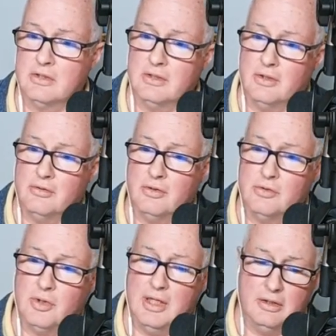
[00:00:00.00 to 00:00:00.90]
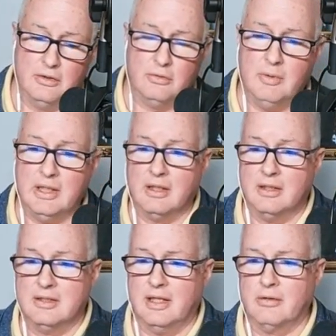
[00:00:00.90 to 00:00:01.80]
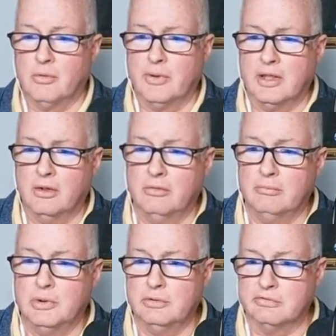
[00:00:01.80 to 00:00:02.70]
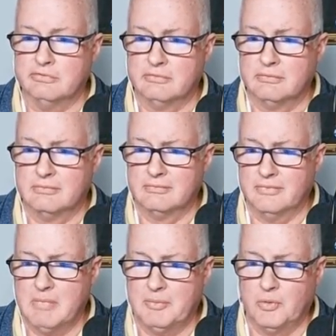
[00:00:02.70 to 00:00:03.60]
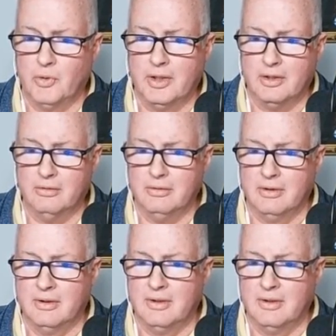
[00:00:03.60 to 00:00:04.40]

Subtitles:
They're trying to tweak. It's like a Roy Cohn move. Remember Roy Cohn?